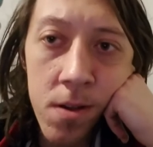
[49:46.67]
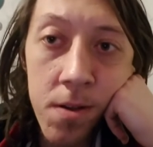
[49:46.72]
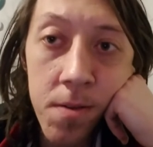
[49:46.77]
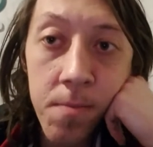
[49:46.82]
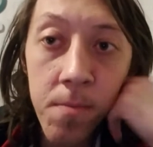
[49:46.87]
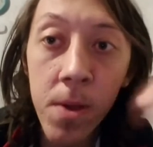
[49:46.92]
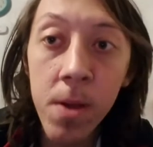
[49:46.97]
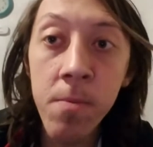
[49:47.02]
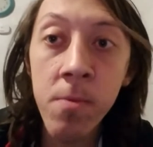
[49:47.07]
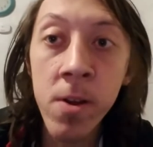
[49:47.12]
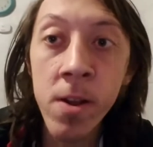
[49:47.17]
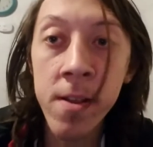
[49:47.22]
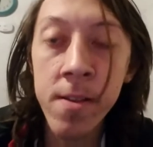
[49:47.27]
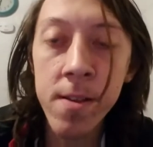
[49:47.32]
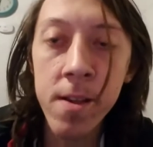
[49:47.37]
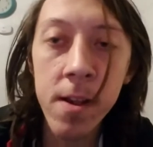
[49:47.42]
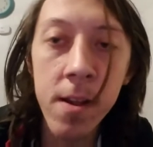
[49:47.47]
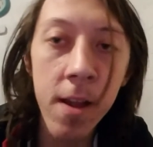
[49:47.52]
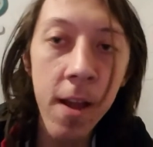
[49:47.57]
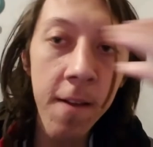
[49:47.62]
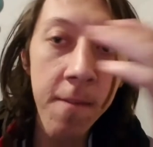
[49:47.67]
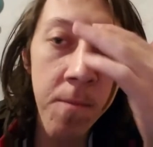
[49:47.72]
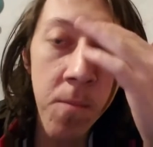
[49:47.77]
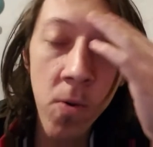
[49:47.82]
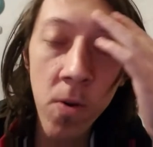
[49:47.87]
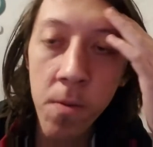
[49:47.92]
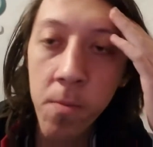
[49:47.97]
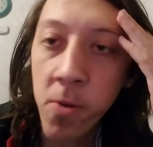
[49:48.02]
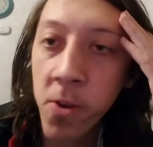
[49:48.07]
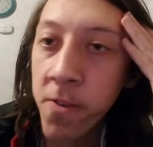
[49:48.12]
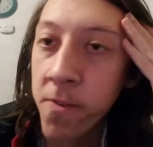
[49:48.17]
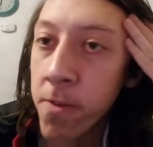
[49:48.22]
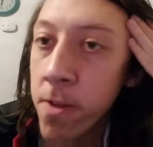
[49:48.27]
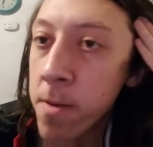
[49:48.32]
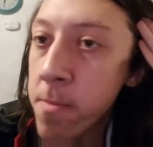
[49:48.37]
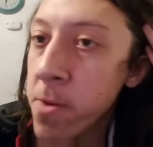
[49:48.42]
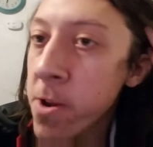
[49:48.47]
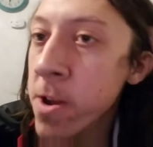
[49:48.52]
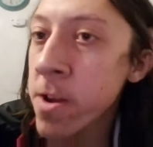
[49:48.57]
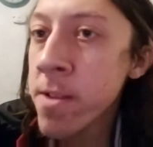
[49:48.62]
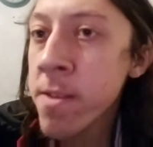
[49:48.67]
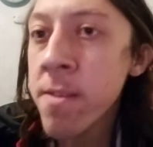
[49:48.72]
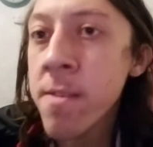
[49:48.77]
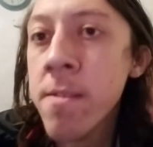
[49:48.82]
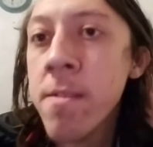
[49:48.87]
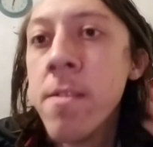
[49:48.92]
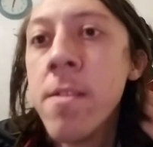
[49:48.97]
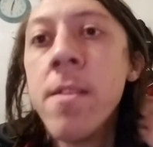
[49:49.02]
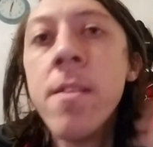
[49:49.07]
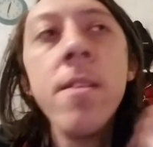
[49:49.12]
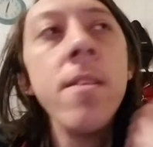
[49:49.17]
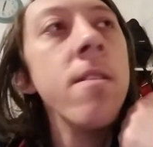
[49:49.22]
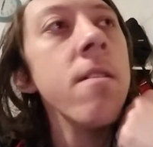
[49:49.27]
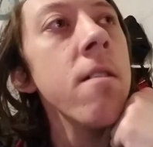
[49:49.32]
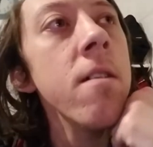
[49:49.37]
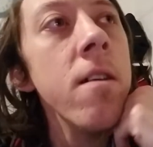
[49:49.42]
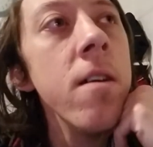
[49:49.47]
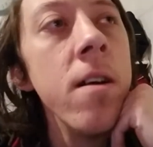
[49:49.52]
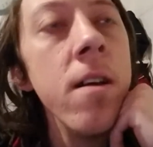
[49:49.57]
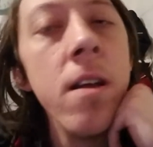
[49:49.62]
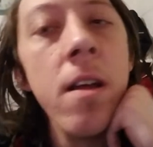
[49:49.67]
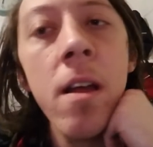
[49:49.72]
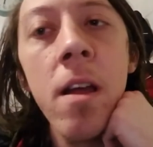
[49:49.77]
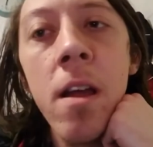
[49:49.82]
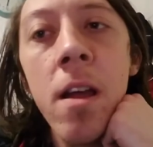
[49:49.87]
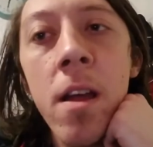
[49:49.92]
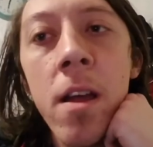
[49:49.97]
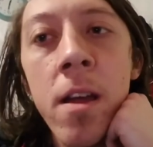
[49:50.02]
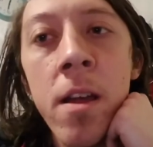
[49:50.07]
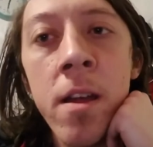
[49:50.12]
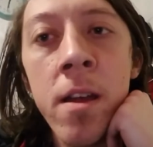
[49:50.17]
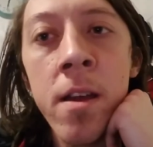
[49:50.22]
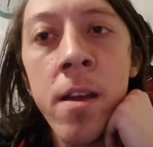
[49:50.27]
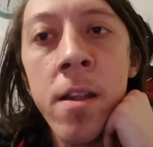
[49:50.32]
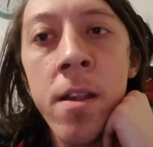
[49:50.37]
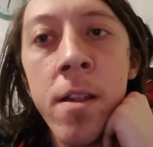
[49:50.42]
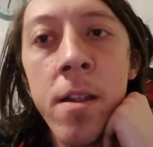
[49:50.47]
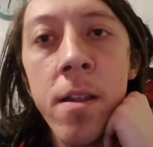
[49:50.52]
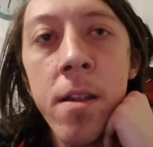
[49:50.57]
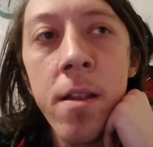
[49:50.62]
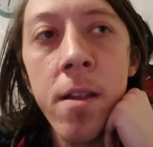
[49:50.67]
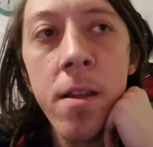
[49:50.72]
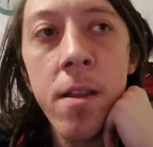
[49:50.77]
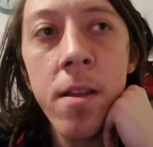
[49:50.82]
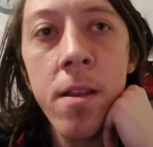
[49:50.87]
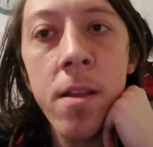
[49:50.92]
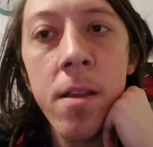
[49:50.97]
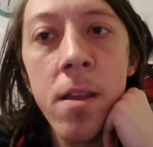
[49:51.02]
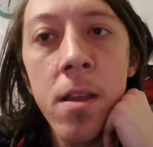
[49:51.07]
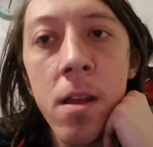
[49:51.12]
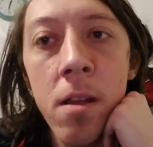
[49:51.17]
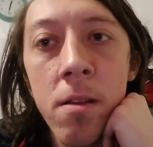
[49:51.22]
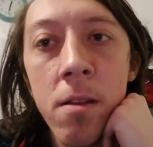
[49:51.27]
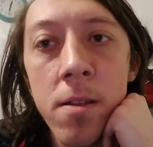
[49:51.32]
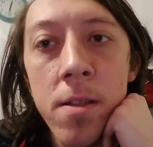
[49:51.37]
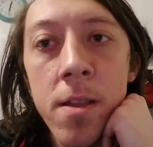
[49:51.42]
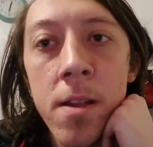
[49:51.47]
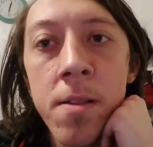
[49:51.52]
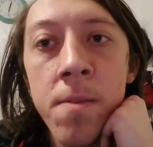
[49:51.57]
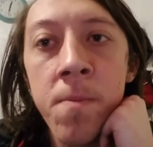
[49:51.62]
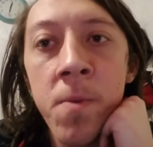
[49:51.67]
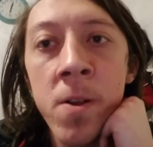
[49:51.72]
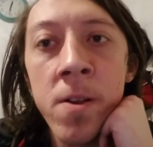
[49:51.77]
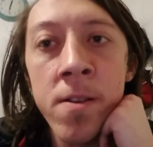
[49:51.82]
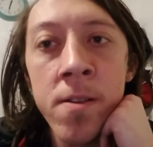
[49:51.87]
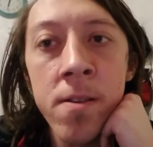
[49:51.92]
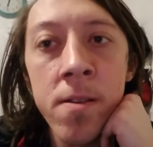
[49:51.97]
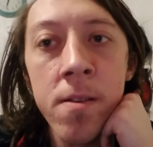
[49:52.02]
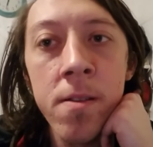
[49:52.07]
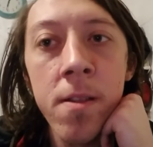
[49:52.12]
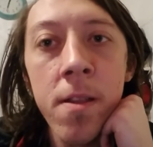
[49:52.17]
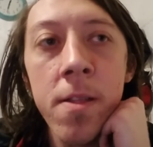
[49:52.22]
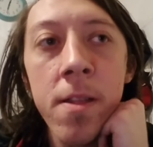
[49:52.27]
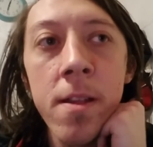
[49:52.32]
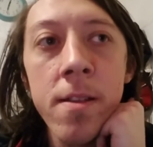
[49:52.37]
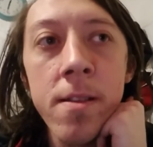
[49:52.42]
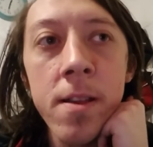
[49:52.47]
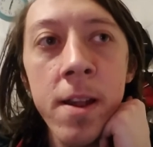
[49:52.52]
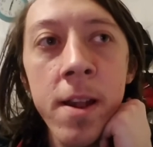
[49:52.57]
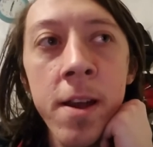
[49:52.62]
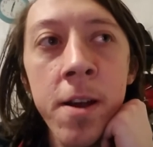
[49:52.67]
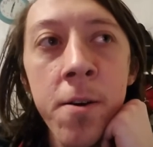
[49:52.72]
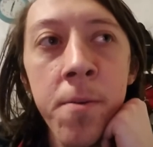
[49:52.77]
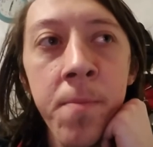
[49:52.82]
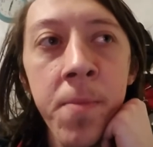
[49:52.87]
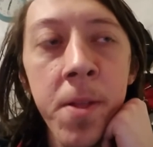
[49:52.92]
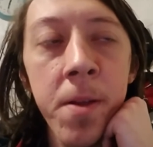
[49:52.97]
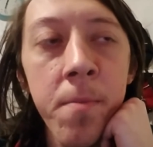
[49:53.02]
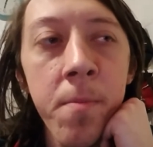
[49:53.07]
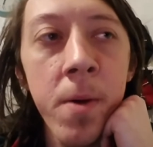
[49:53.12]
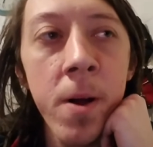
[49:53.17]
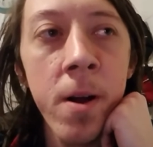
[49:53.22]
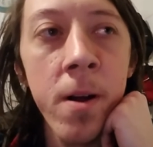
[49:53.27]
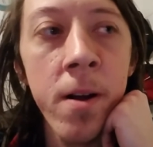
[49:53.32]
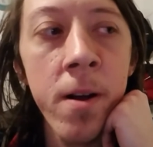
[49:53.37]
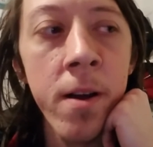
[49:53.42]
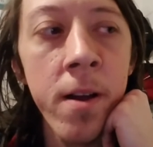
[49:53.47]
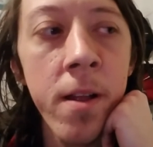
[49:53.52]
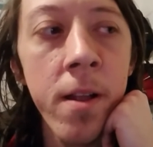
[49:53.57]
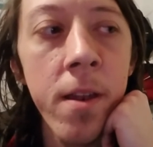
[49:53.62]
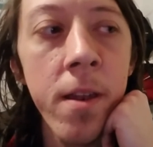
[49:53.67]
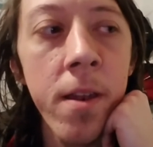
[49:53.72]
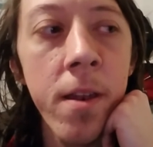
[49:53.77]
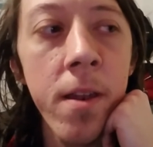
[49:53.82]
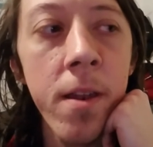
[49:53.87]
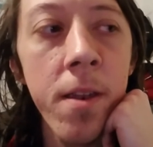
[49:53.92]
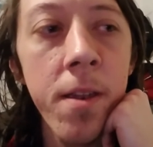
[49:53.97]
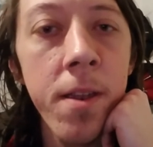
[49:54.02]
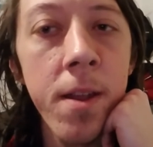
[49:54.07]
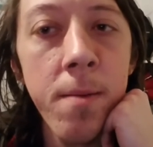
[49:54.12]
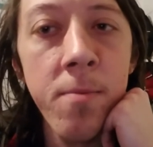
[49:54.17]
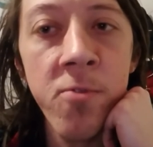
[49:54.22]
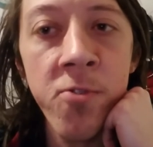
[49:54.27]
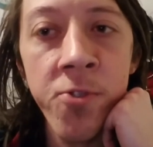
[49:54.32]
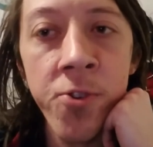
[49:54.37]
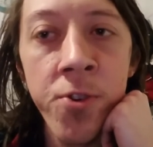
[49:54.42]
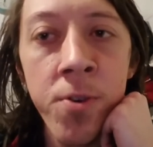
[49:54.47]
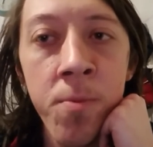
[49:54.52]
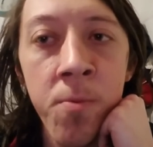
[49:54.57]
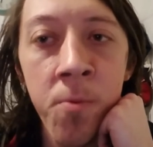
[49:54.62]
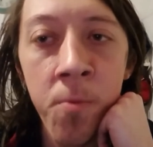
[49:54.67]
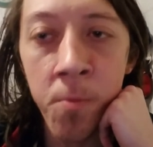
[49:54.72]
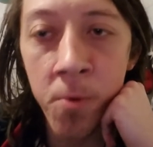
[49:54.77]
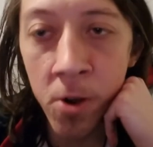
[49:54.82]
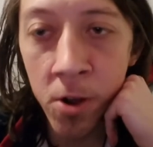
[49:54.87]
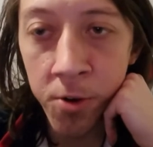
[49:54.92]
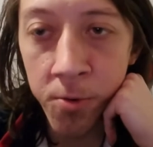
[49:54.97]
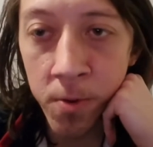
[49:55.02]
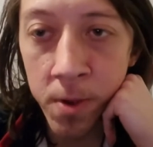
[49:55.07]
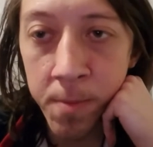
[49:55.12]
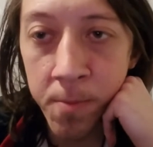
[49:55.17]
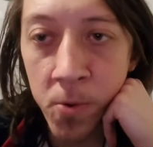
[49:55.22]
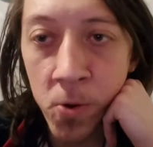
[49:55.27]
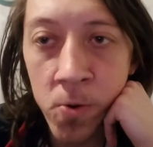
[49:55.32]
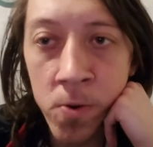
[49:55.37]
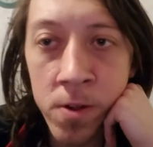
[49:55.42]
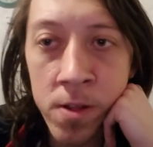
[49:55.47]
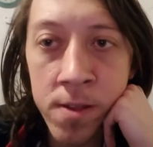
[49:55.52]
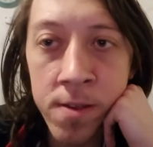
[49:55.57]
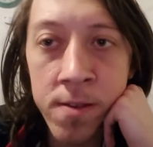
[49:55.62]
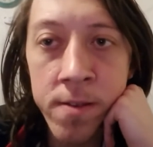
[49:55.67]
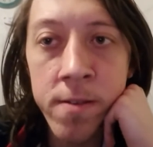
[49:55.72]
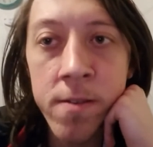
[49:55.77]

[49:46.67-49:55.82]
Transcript: big blind is going to have more pre-flop nuts and like tens plus. So then that's going to help them on double and triple Broadway boards.